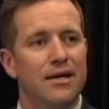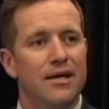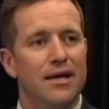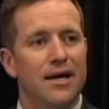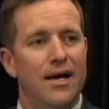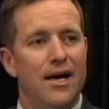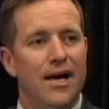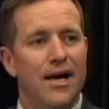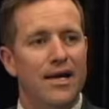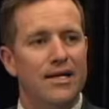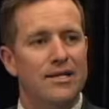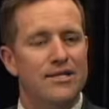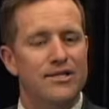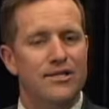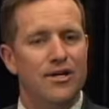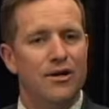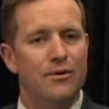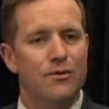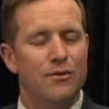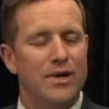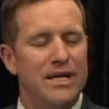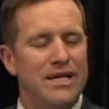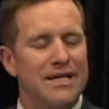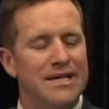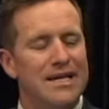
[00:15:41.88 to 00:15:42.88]
And
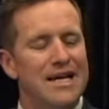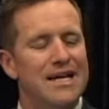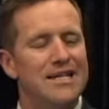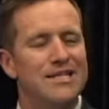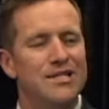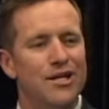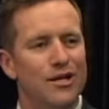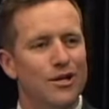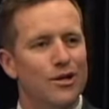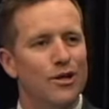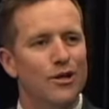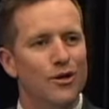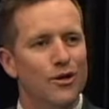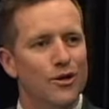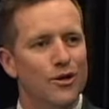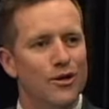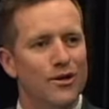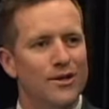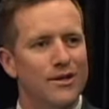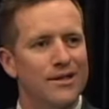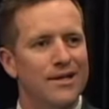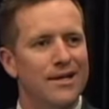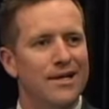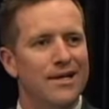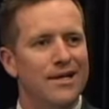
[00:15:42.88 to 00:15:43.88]
so we need to
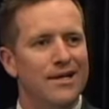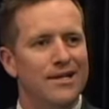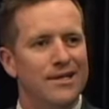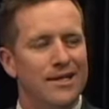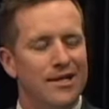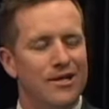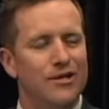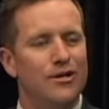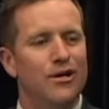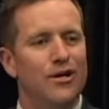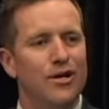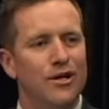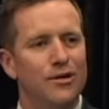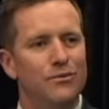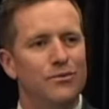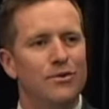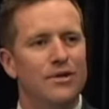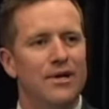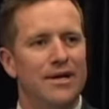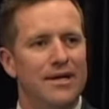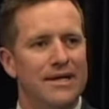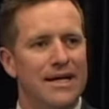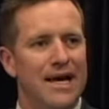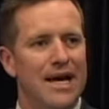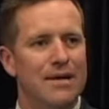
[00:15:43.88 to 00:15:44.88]
learn that God
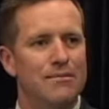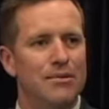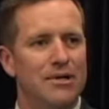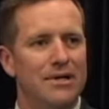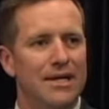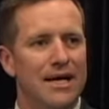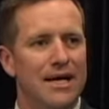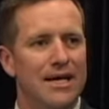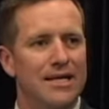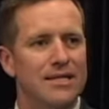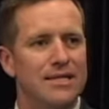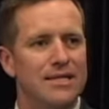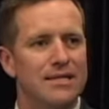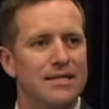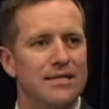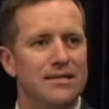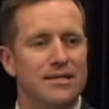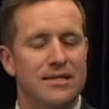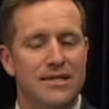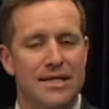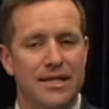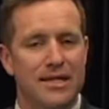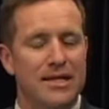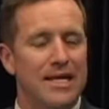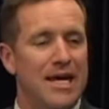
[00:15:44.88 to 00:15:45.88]
will enable us
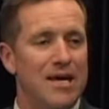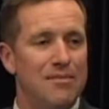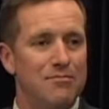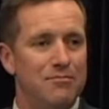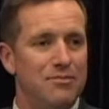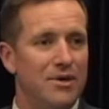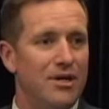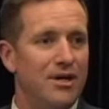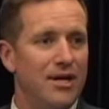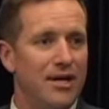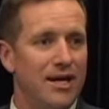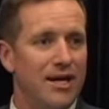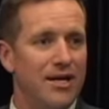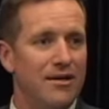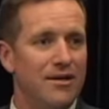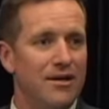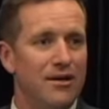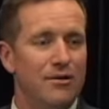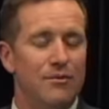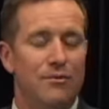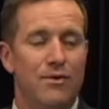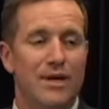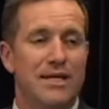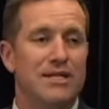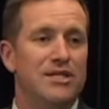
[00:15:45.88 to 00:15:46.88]
to get by
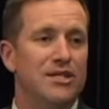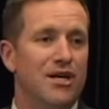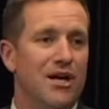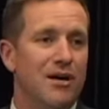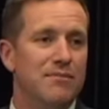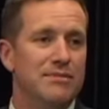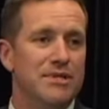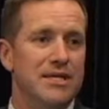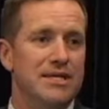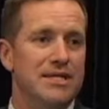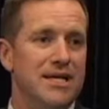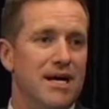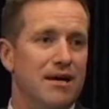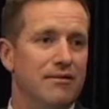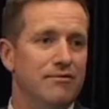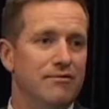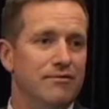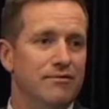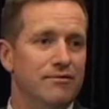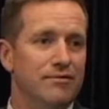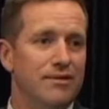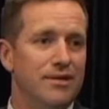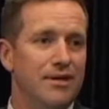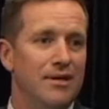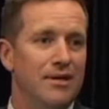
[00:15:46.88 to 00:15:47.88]
when times are
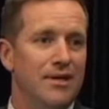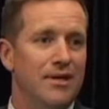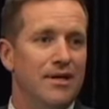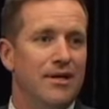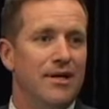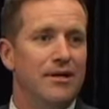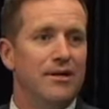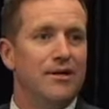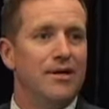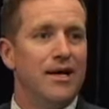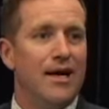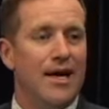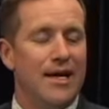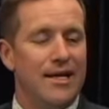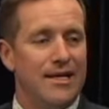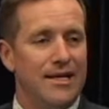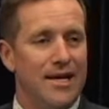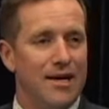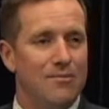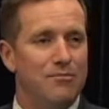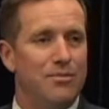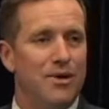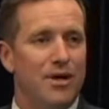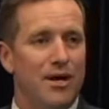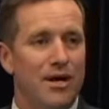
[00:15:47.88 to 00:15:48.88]
tough and
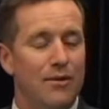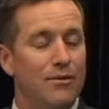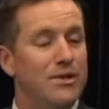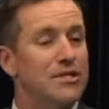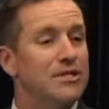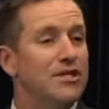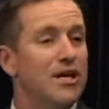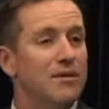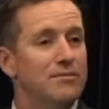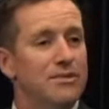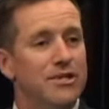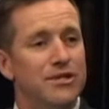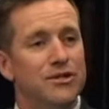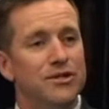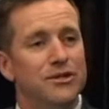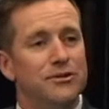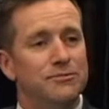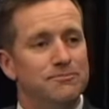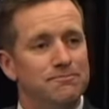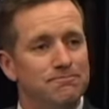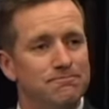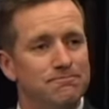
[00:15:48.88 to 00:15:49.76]
get by when times are good.